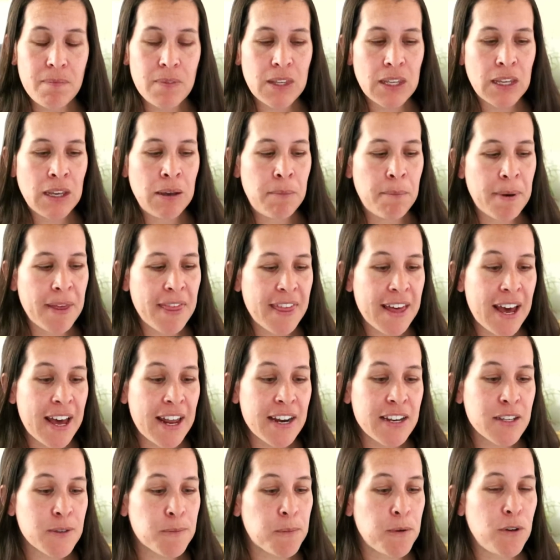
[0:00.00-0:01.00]
But that
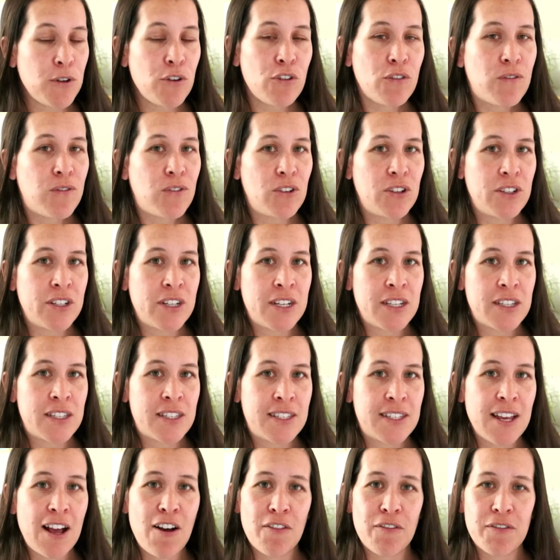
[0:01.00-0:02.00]
is beautiful in
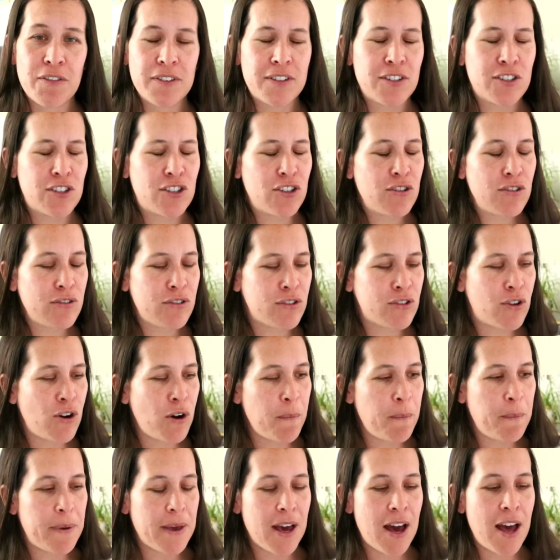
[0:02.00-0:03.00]
itself. It's so
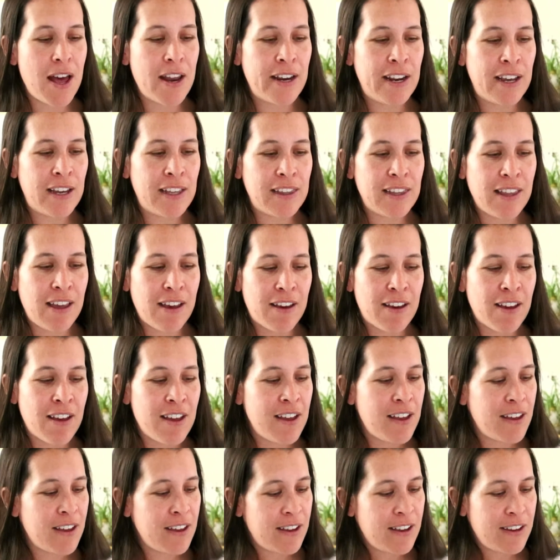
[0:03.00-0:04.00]
scorpionic. Like,
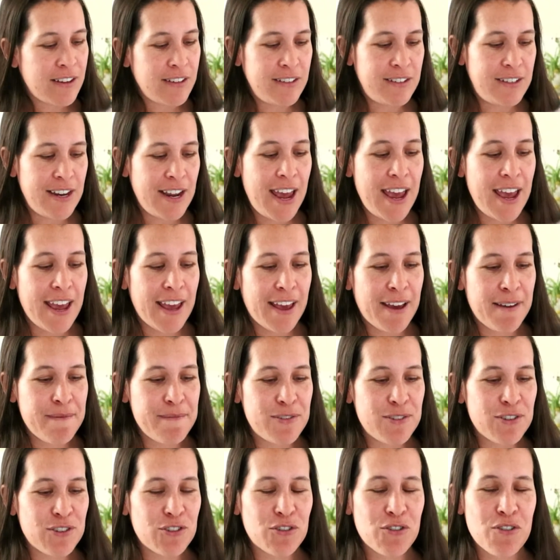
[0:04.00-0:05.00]
dang, I'm
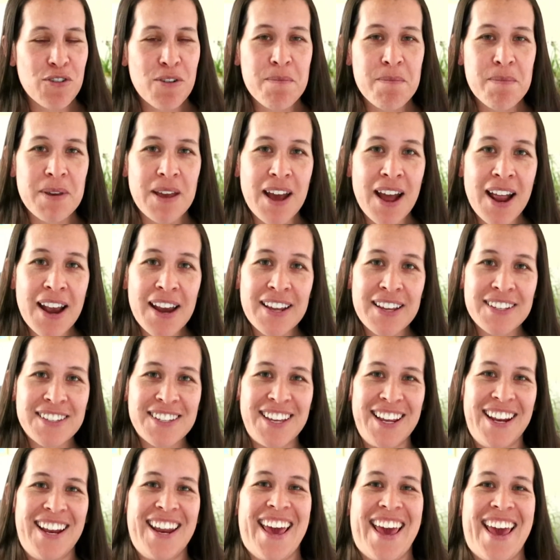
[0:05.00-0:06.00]
just
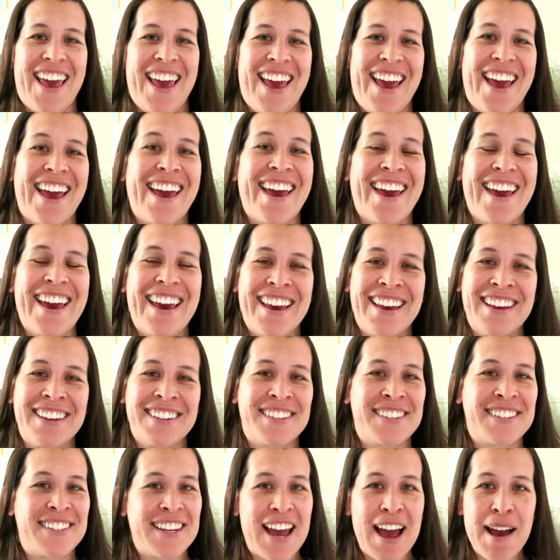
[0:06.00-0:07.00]
scorpionic
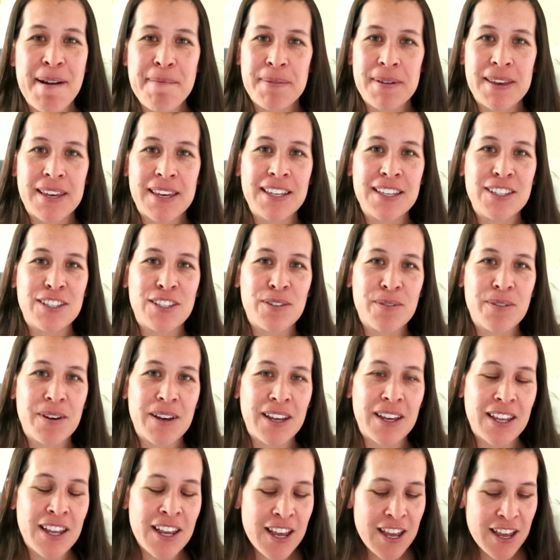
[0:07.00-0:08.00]
tapping into
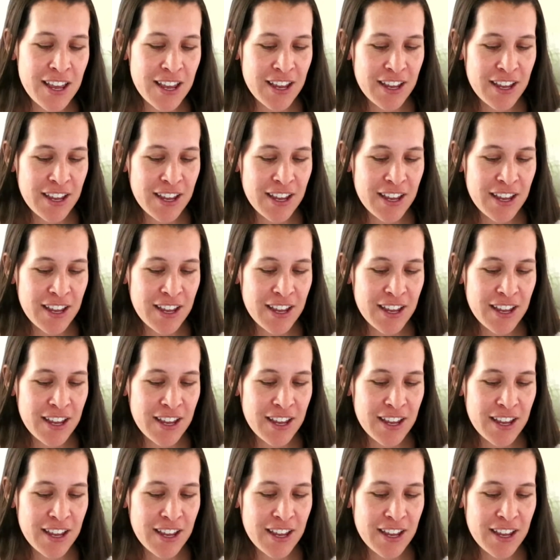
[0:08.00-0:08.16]
it.